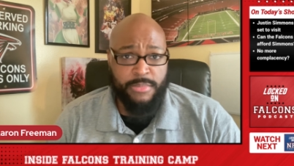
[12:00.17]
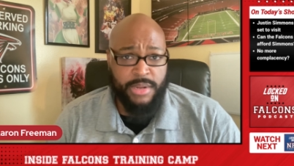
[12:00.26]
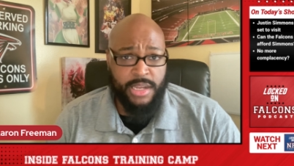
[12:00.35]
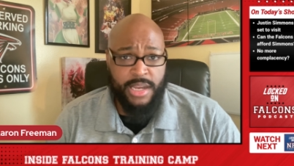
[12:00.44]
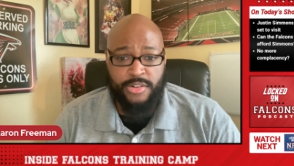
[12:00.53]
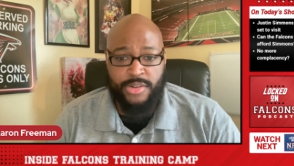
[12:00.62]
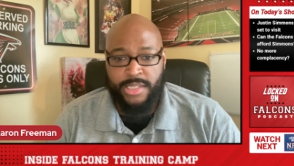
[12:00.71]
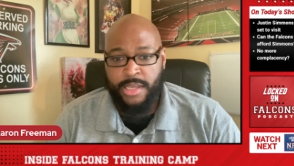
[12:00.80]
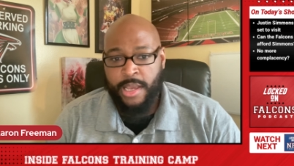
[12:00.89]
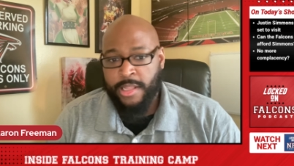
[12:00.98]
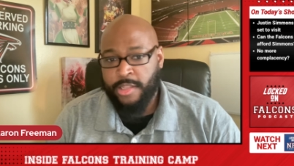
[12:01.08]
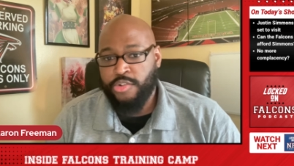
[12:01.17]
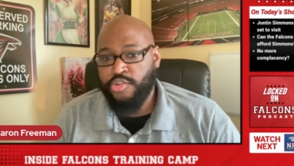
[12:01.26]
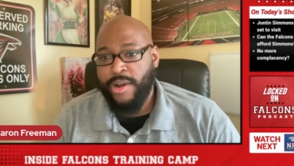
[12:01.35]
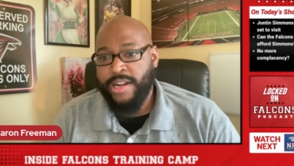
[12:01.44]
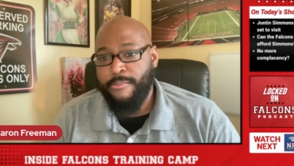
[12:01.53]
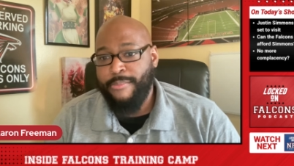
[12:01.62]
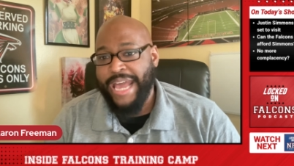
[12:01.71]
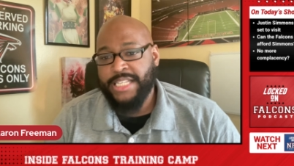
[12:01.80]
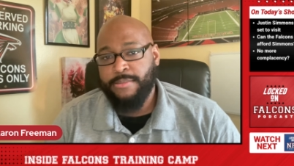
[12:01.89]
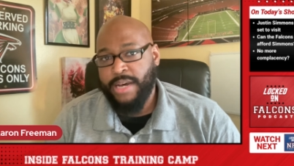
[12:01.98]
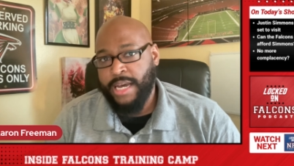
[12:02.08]
big money contracts, that they're trying to
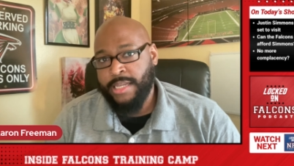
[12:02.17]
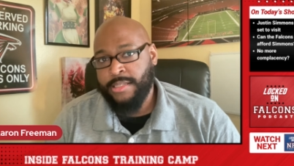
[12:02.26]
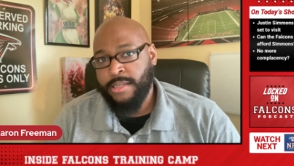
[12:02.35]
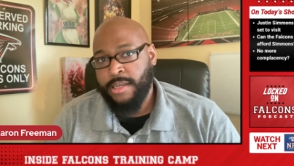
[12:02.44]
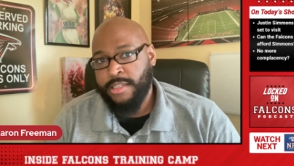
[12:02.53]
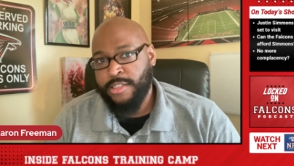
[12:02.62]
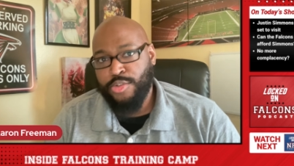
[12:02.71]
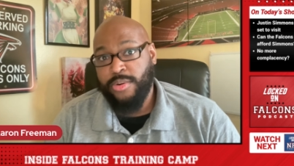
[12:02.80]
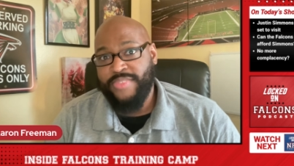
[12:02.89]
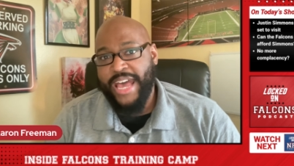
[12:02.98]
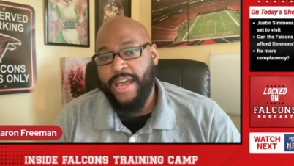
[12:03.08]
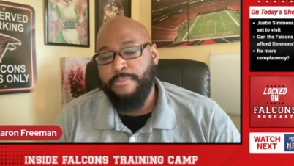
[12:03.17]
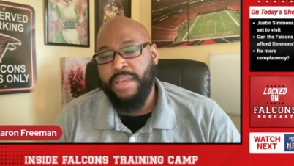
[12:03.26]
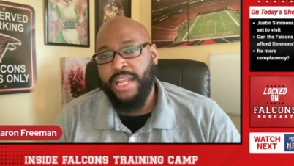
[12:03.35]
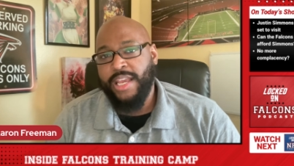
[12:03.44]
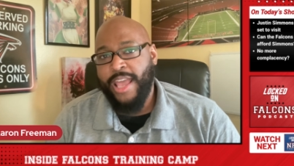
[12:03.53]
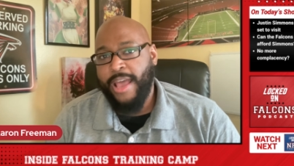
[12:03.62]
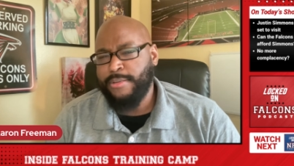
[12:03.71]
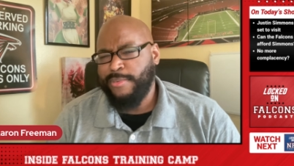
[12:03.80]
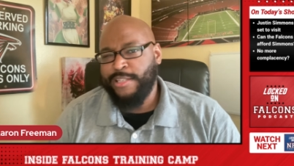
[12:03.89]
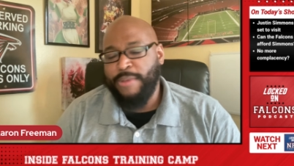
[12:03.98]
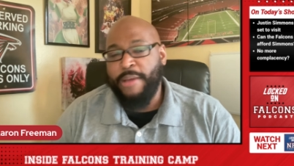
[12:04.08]
maximize sort of that immediate cap
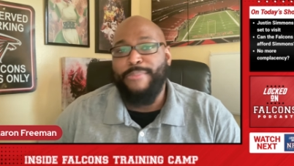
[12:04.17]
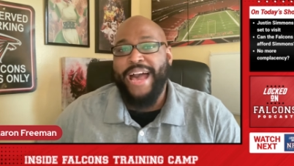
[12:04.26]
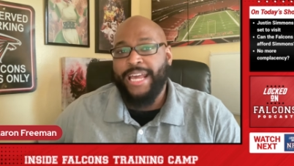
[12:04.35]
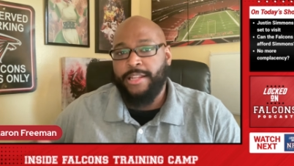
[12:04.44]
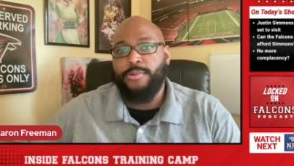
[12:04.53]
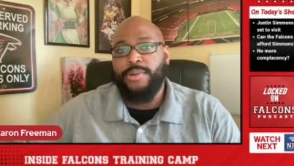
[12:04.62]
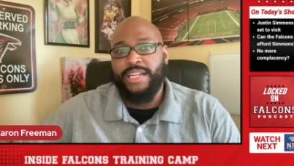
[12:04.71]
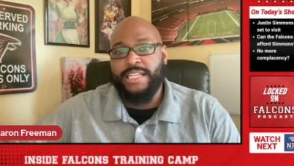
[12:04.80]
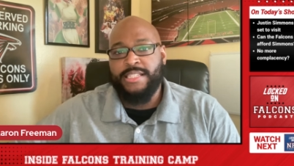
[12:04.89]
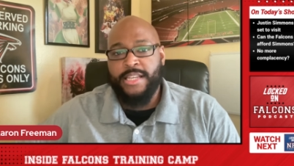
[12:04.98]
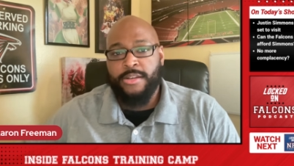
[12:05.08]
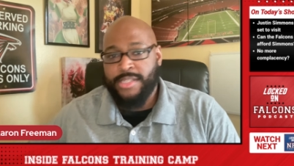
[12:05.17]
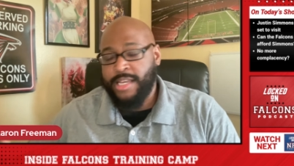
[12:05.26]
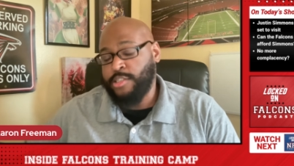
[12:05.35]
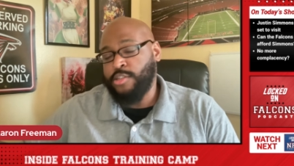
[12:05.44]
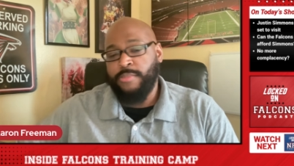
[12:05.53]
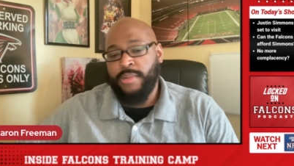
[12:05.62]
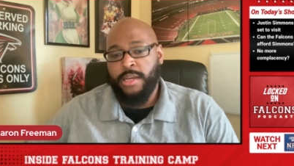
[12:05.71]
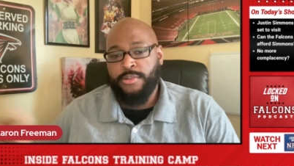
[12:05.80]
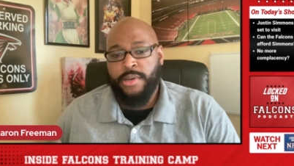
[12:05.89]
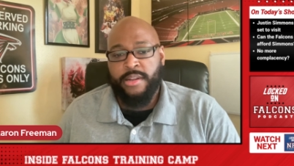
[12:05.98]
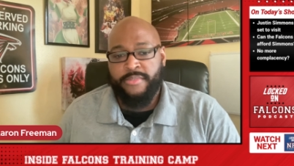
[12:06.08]
space by backloading these deals like so many
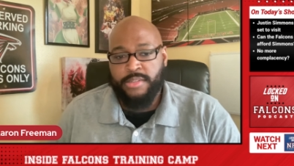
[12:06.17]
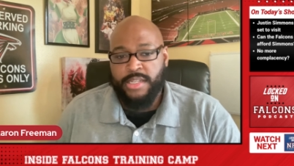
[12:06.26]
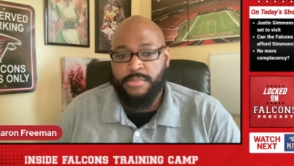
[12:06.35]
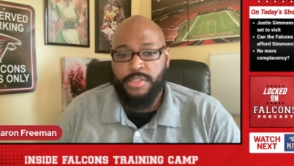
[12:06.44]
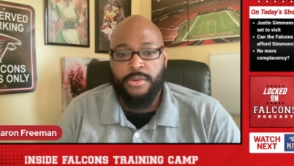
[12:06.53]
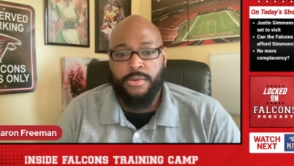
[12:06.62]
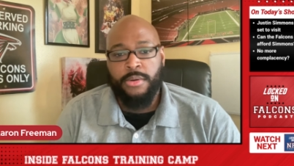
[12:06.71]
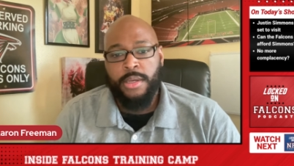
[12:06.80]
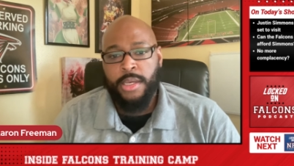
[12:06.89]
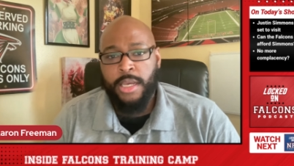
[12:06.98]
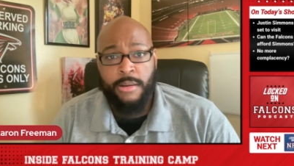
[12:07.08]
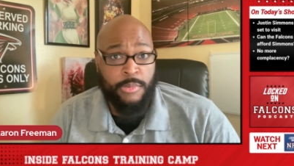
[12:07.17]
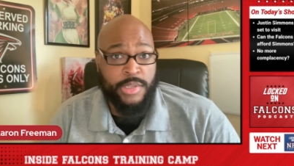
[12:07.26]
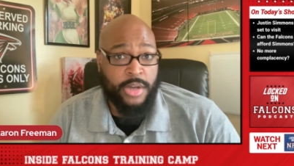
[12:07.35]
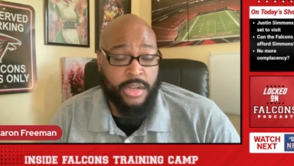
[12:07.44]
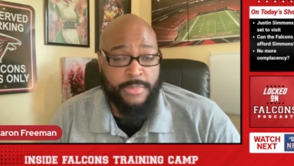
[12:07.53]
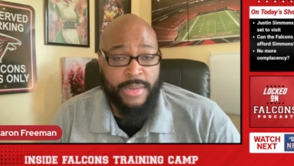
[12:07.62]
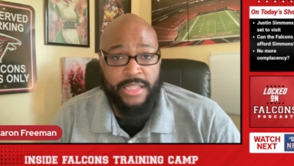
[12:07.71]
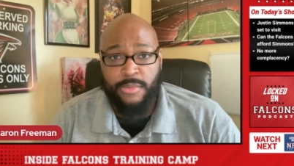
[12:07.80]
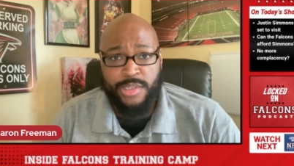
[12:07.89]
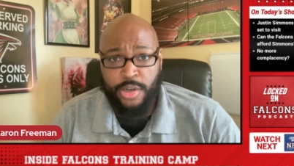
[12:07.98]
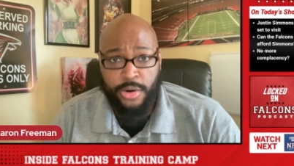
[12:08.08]
other NFL teams do. Right. We talked about
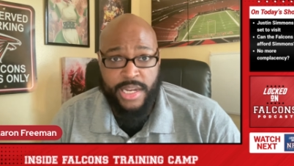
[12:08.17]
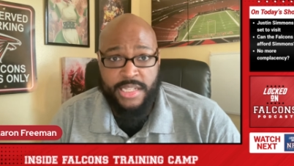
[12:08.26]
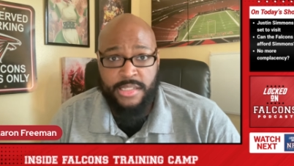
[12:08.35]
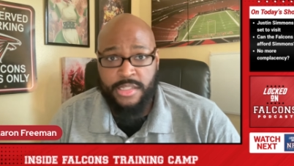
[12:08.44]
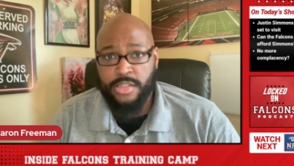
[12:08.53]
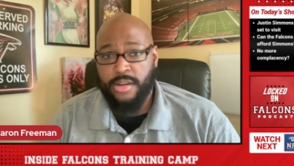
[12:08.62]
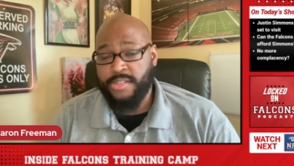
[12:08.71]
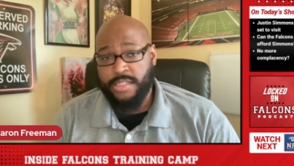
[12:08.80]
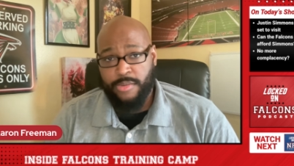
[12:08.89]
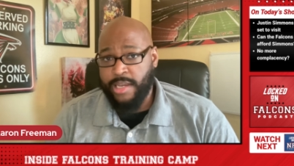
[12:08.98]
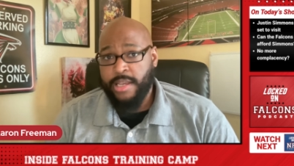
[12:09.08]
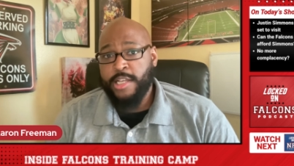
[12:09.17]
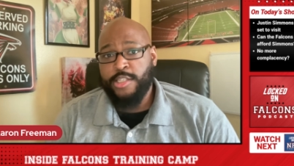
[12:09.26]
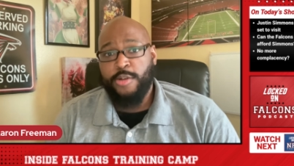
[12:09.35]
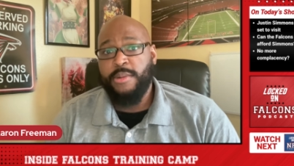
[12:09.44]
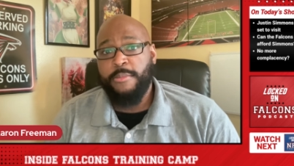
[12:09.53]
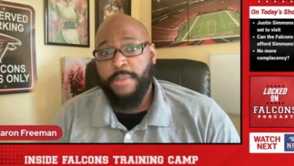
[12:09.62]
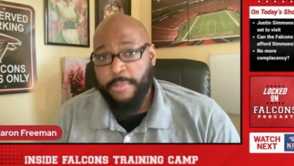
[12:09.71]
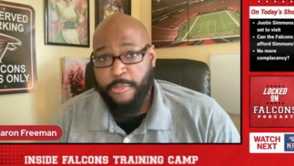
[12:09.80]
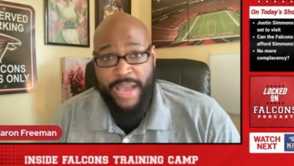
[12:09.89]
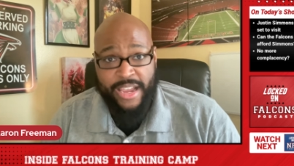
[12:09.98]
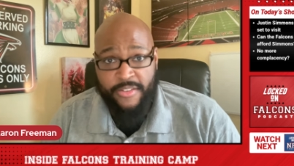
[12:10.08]
that with Kirk Cousins this offseason, right? So many
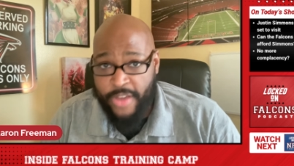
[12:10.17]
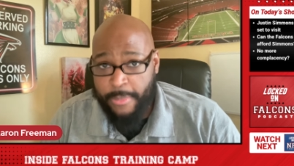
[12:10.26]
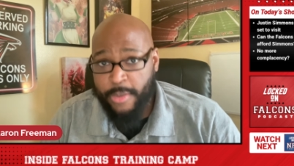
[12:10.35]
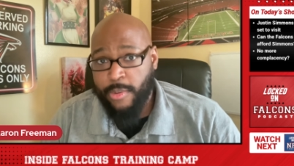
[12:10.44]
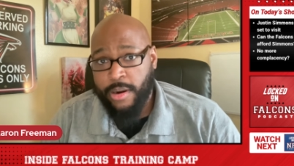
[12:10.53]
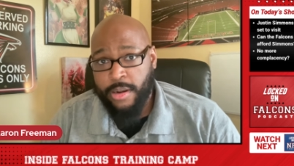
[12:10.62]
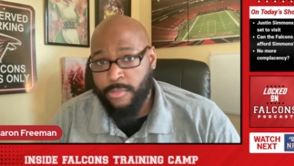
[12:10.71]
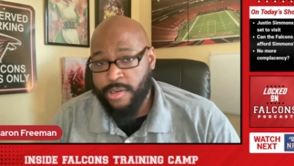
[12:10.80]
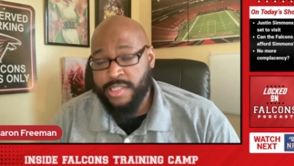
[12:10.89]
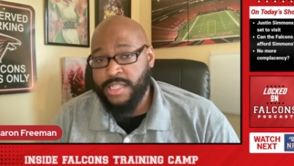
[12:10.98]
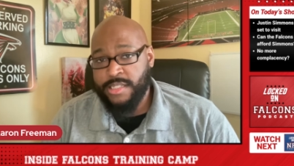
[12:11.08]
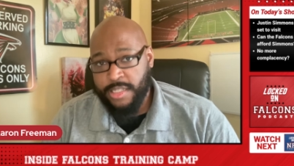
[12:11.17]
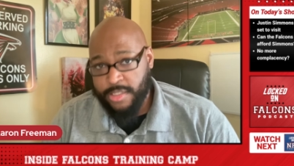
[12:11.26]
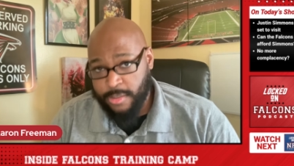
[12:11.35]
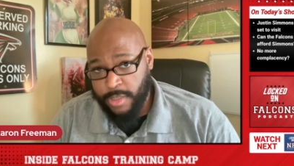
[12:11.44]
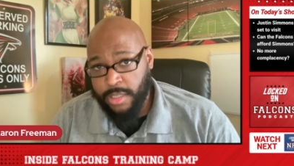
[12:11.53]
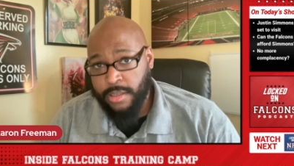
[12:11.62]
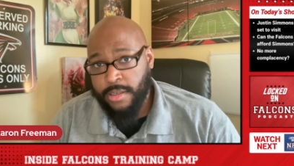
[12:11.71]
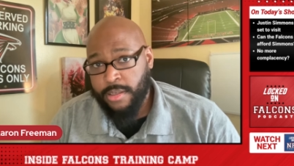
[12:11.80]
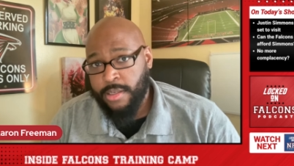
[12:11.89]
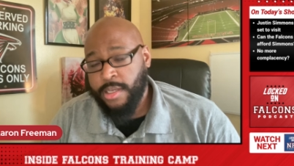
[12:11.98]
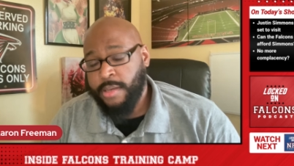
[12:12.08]
people back in February were insisting to me
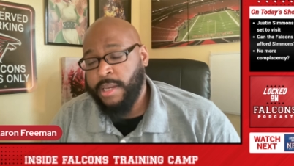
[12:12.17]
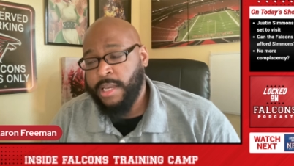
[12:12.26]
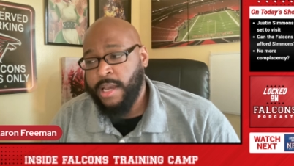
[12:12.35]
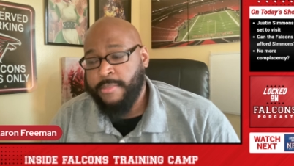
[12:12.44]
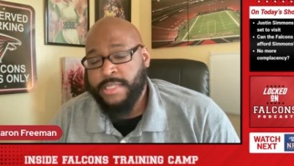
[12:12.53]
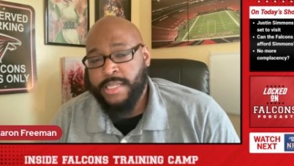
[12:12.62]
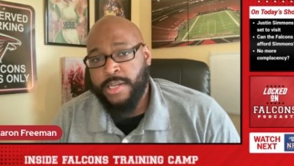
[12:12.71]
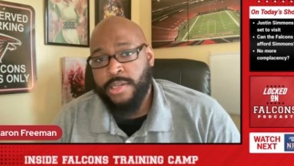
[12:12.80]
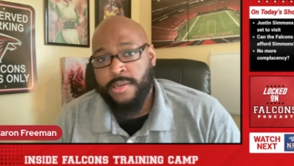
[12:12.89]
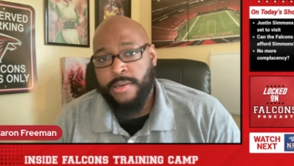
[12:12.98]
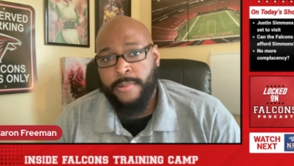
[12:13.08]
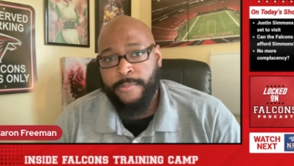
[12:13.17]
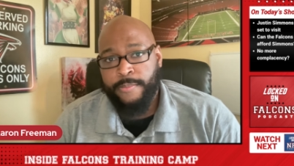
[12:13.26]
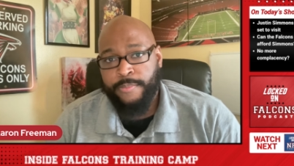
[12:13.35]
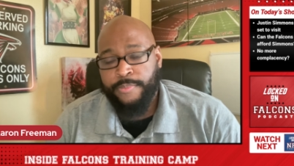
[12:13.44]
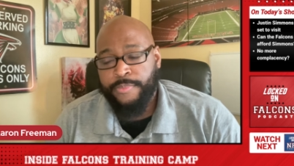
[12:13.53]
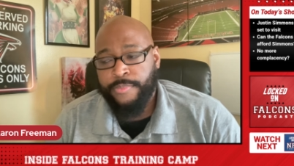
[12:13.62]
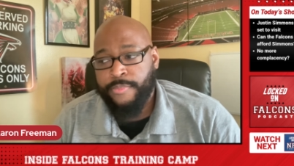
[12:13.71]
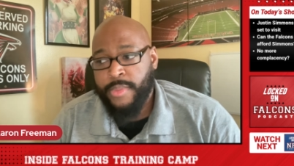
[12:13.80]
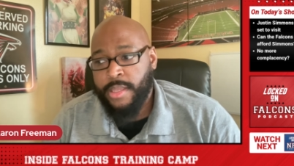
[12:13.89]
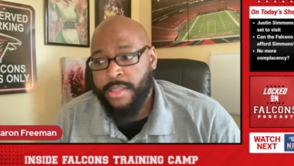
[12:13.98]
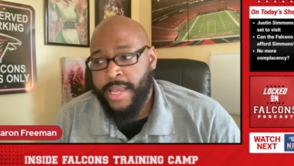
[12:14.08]
my comment section
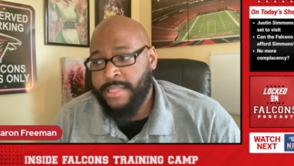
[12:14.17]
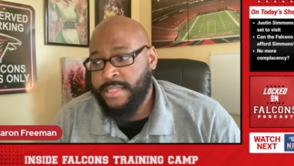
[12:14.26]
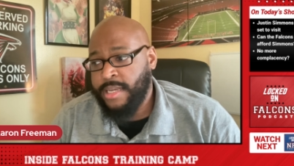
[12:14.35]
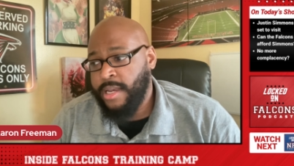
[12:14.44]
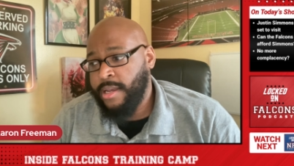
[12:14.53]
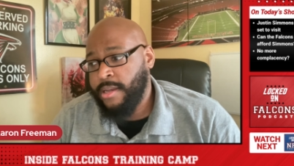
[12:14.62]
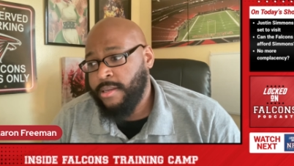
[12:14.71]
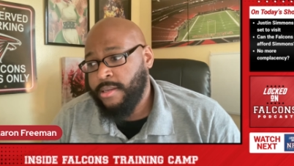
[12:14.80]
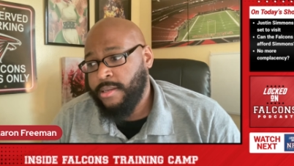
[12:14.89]
that uh